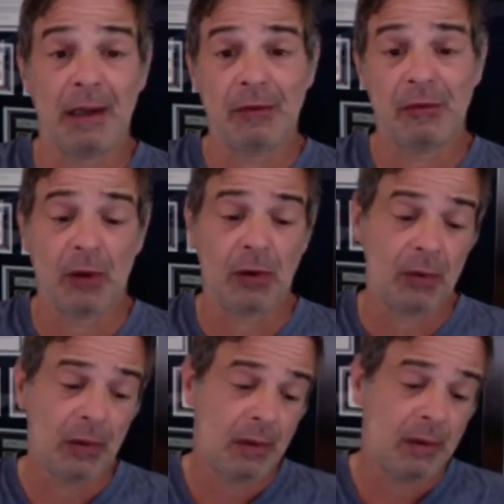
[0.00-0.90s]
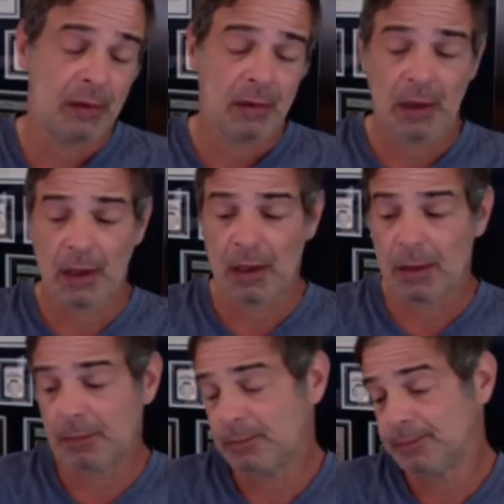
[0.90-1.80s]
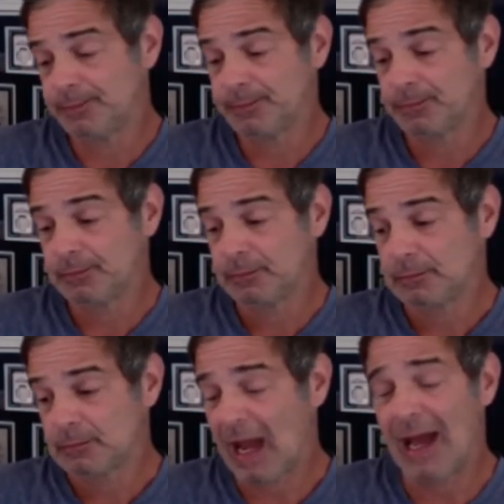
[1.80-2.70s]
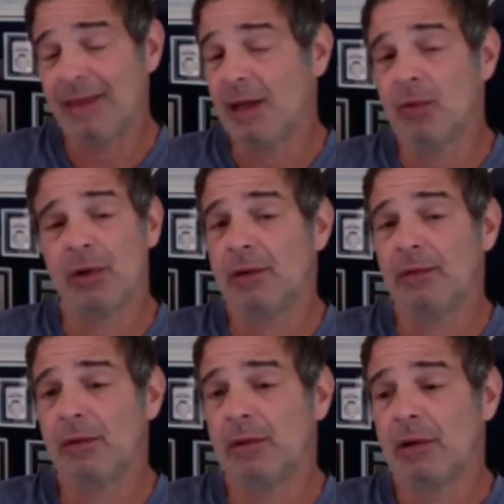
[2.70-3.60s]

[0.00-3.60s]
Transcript: So I think we're